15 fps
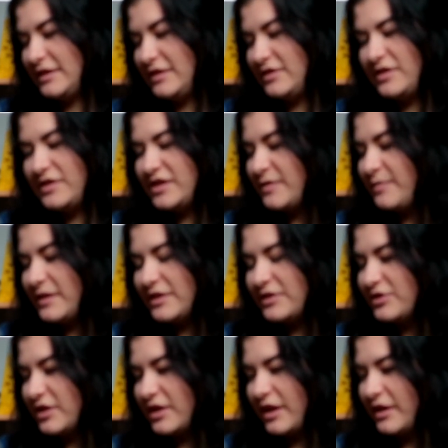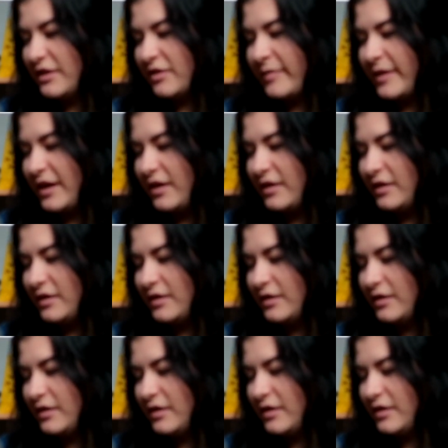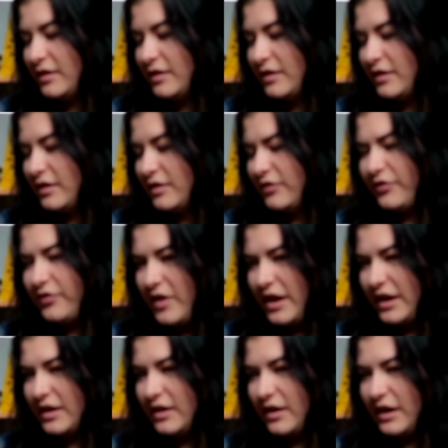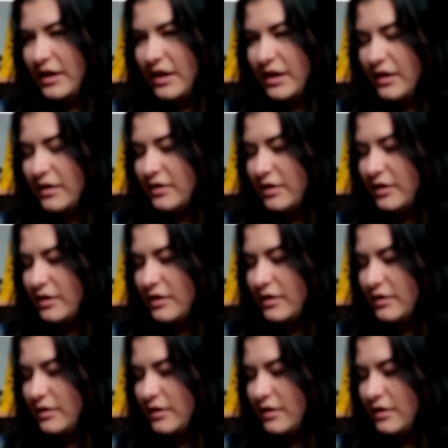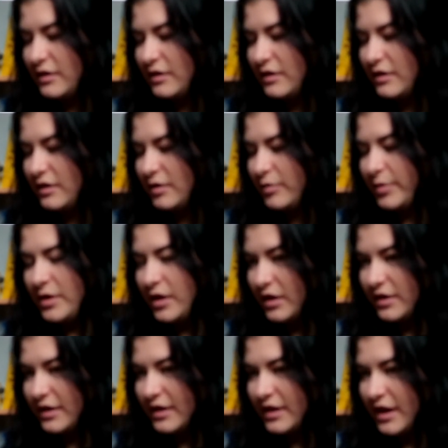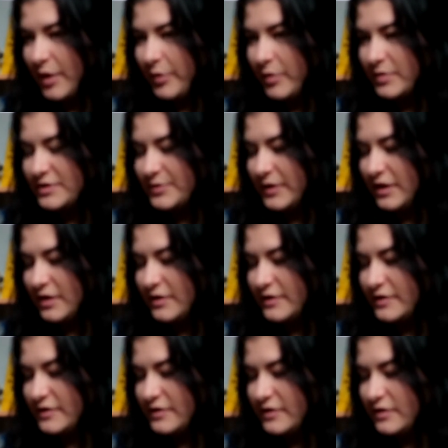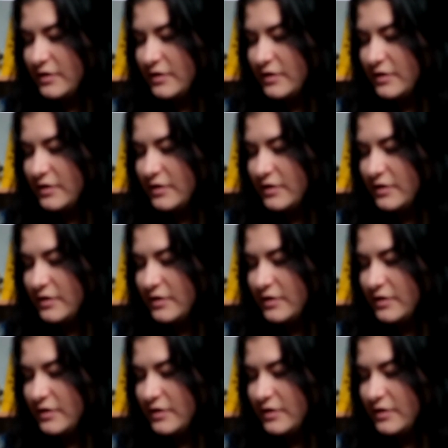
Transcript: Just admit that you like her, man. Fine, I like her. But nothing can happen between us.